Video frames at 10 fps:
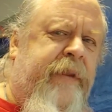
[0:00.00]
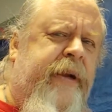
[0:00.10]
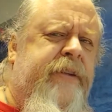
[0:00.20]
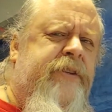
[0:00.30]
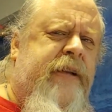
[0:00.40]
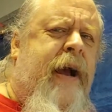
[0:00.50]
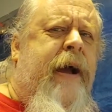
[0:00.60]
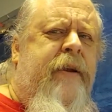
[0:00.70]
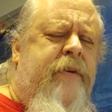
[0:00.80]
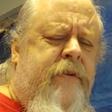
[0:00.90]
it's
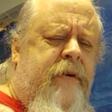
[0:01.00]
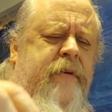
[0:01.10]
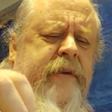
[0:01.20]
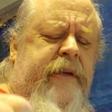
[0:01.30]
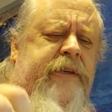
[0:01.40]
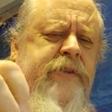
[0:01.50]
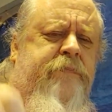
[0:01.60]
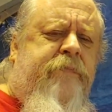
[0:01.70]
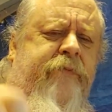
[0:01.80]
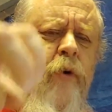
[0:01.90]
got
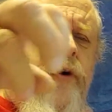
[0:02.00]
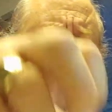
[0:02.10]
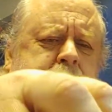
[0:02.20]
these 4